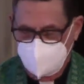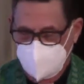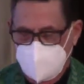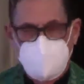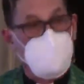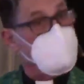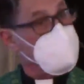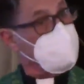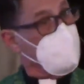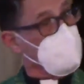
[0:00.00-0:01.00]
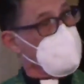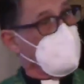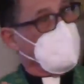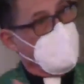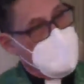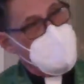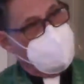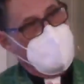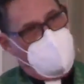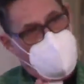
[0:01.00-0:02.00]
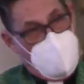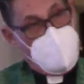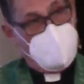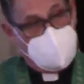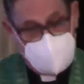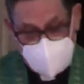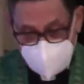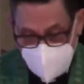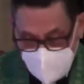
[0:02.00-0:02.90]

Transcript: And we're supposed to clap our hands